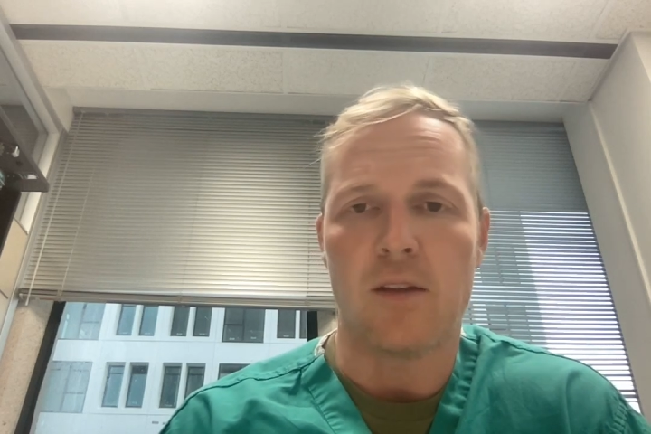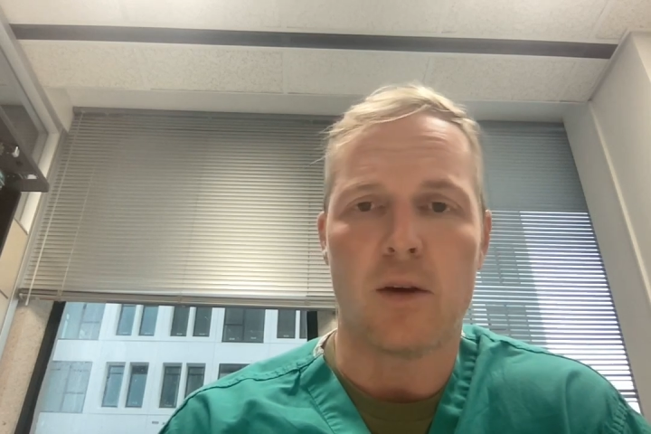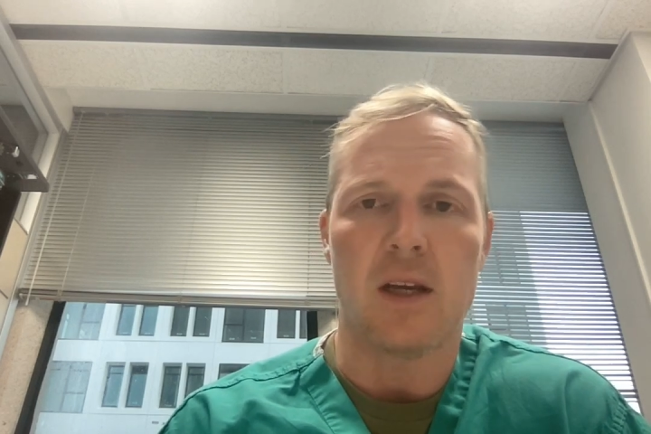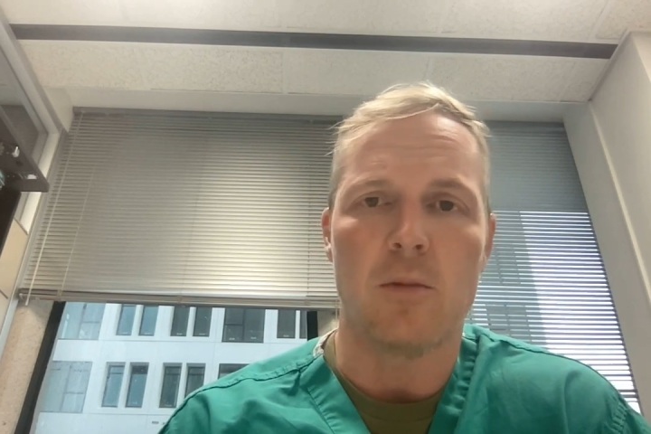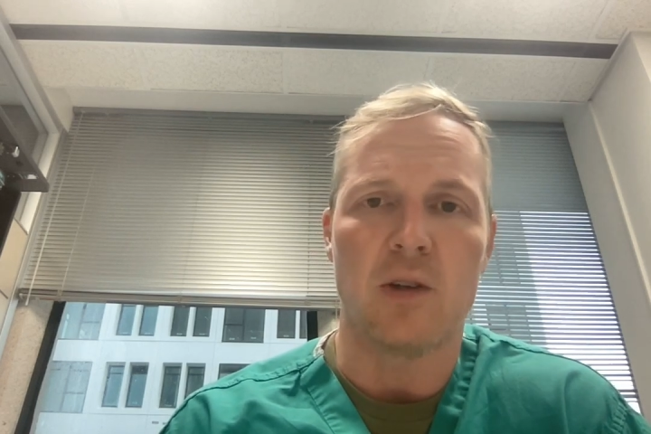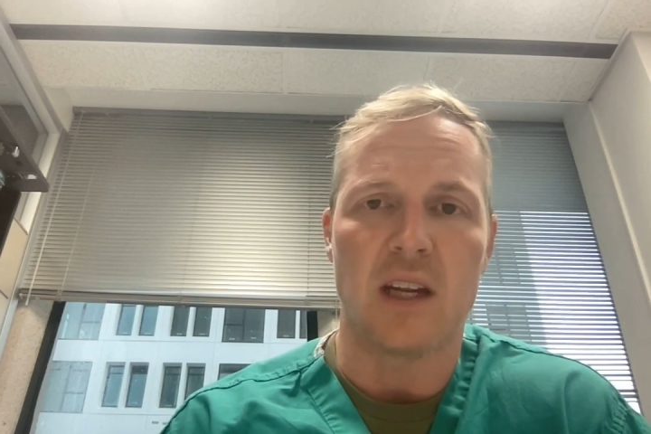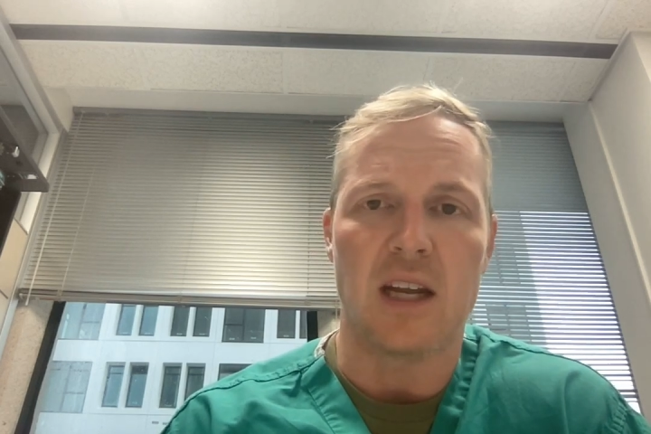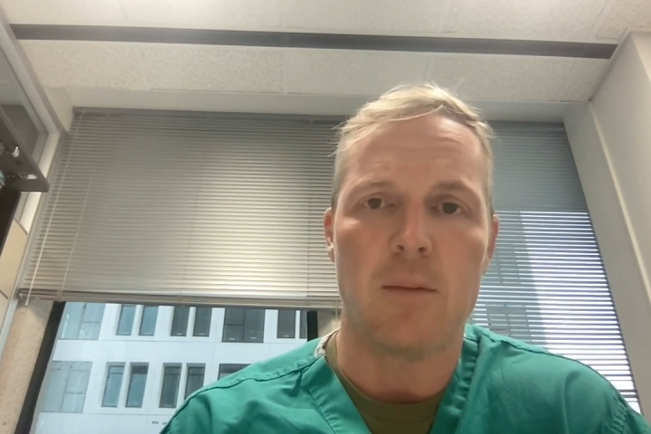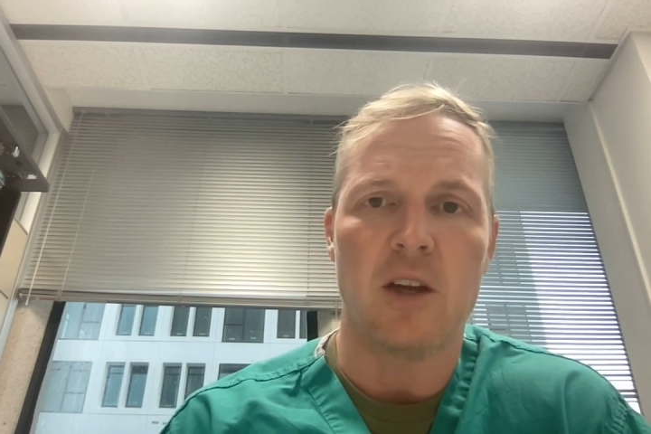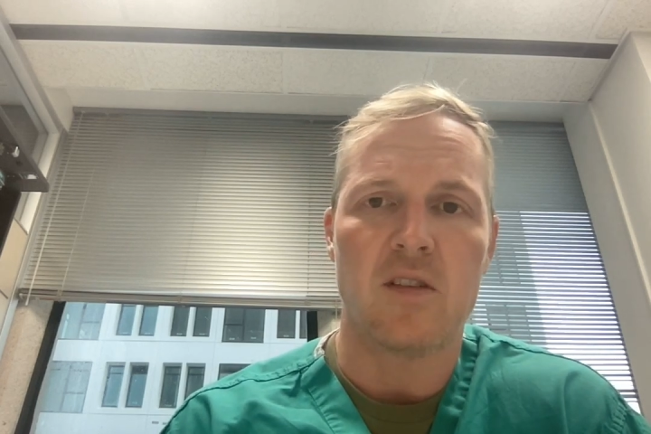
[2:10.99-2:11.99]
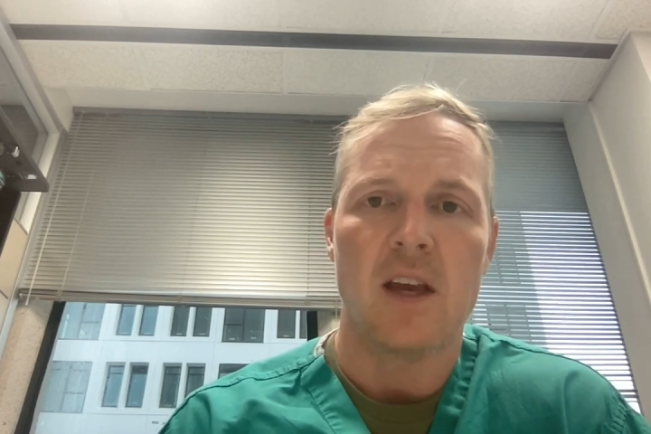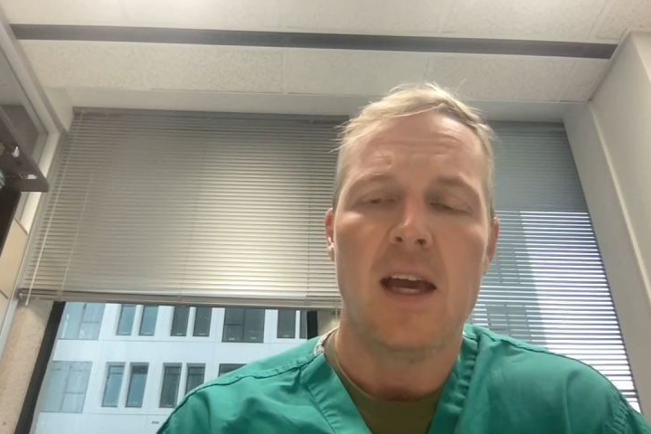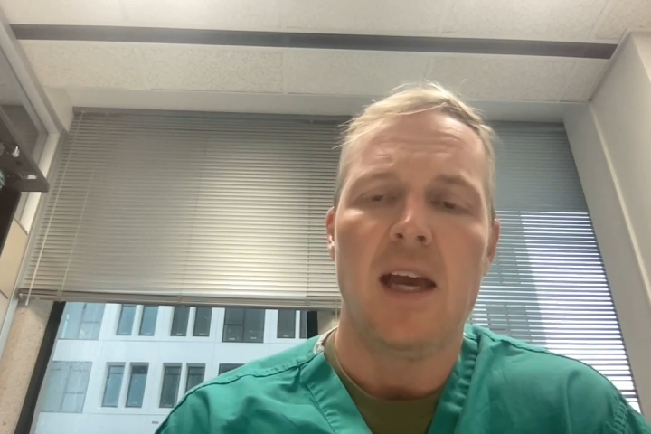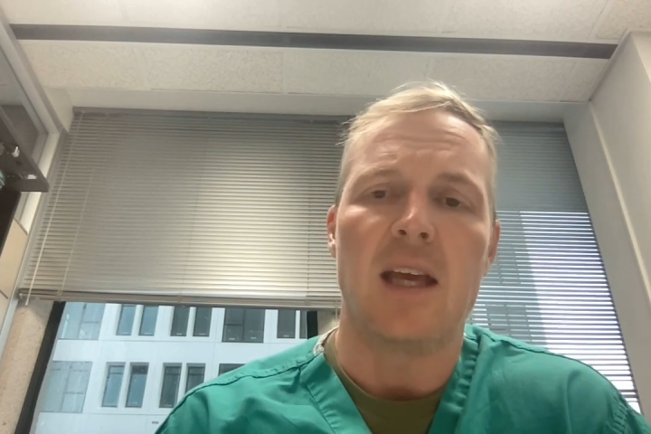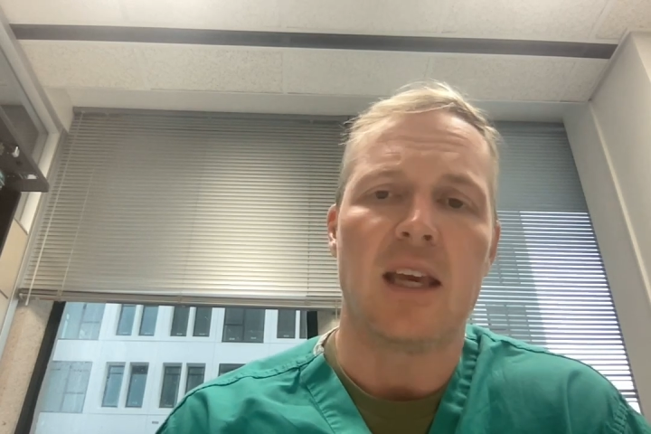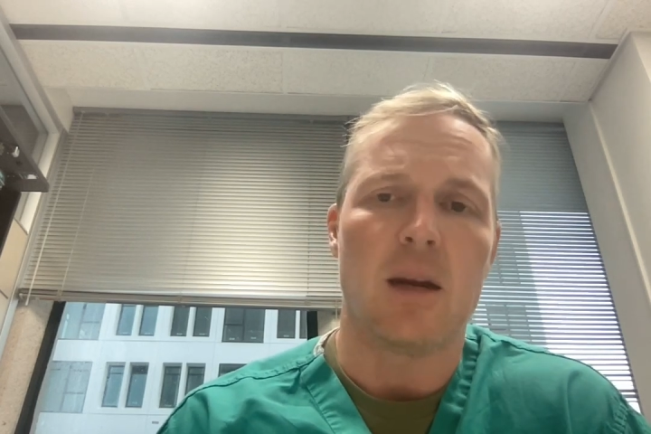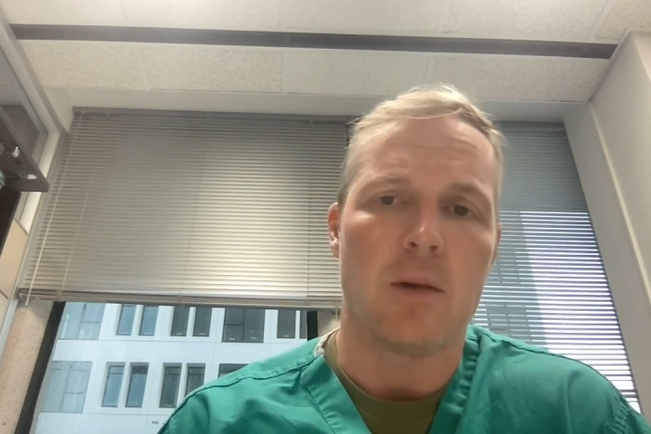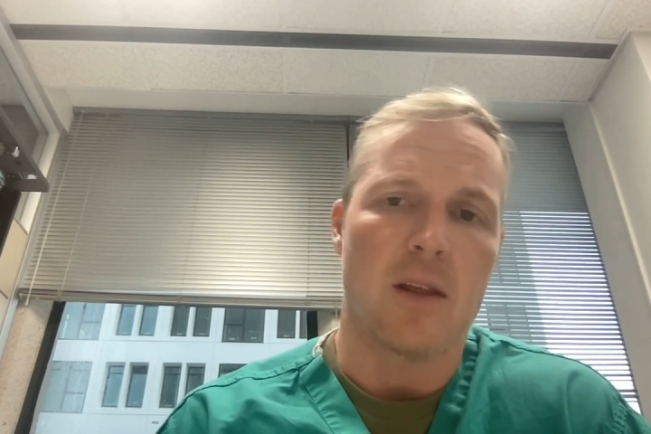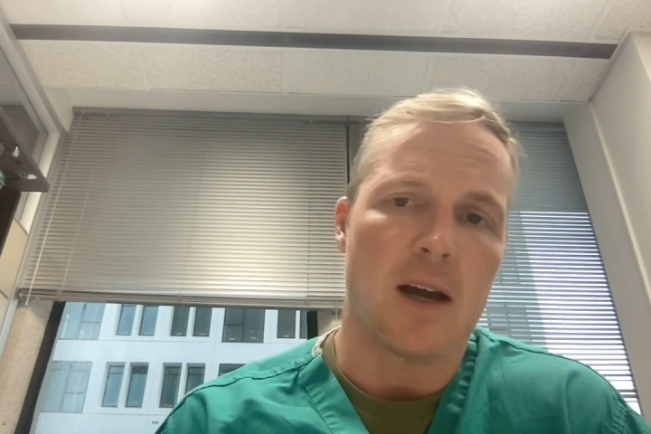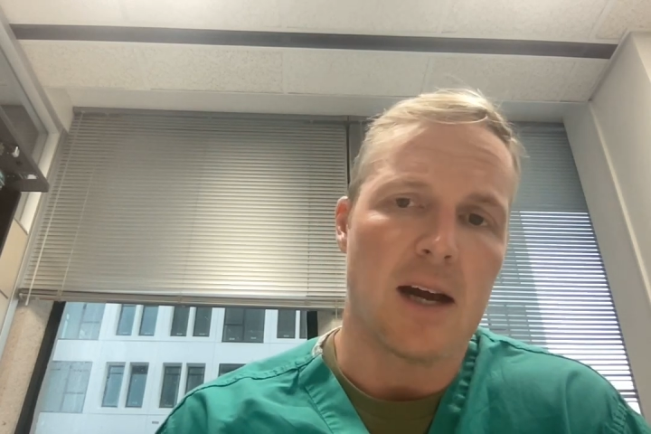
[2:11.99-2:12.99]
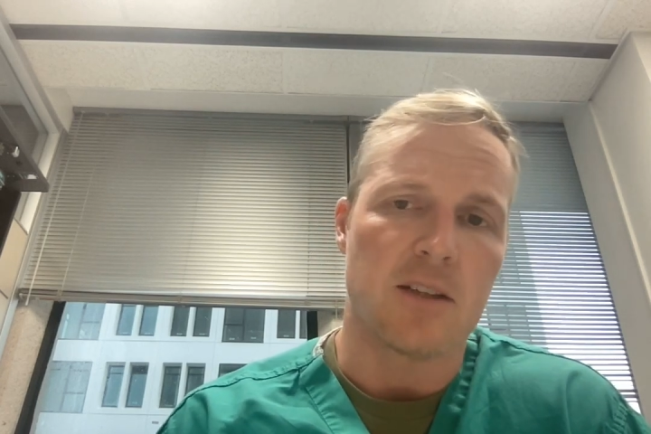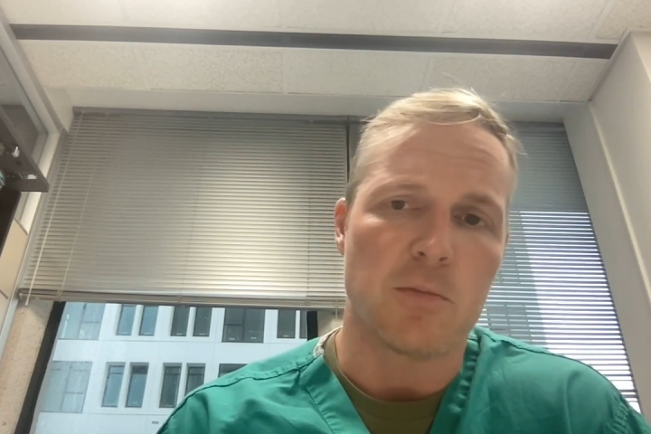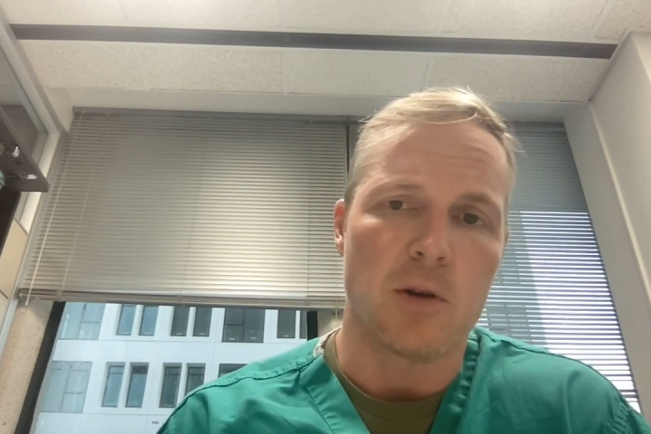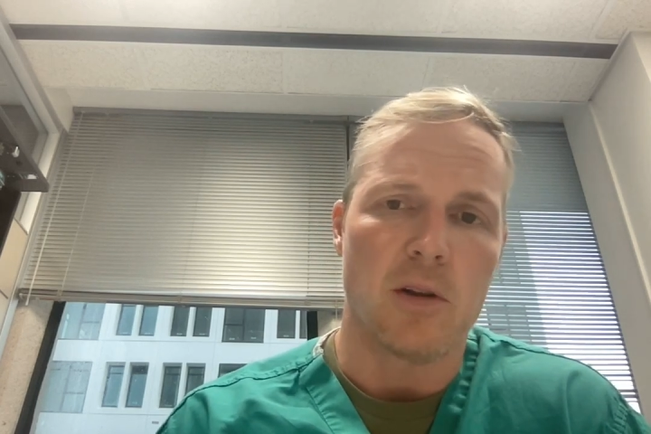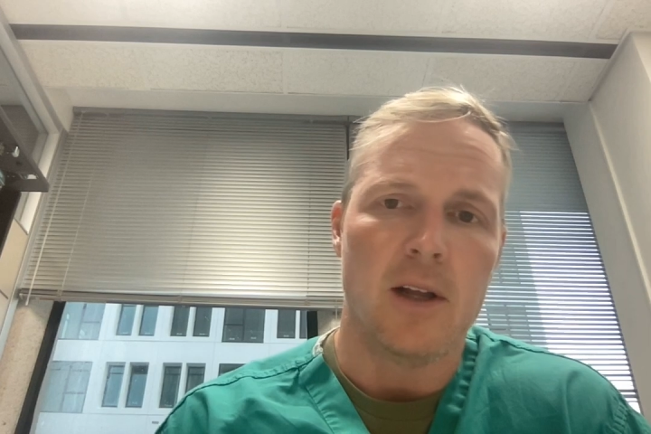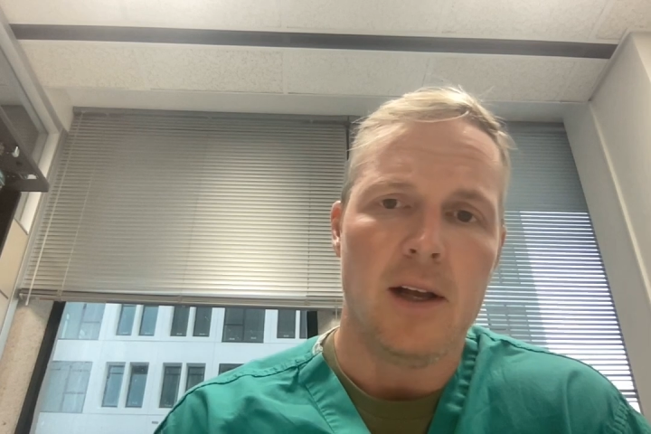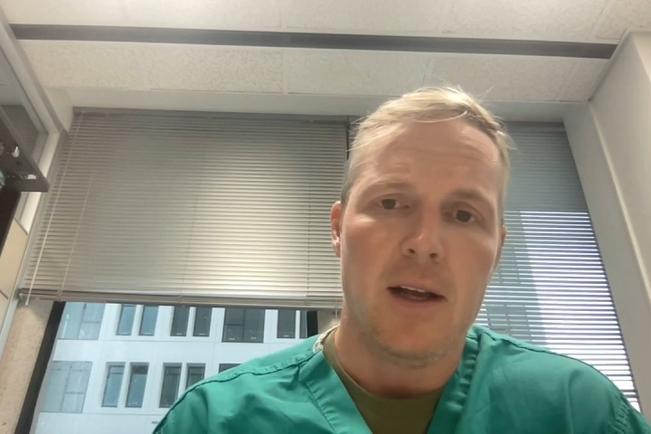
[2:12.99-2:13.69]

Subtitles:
their hemodynamics, and get them to the hospital.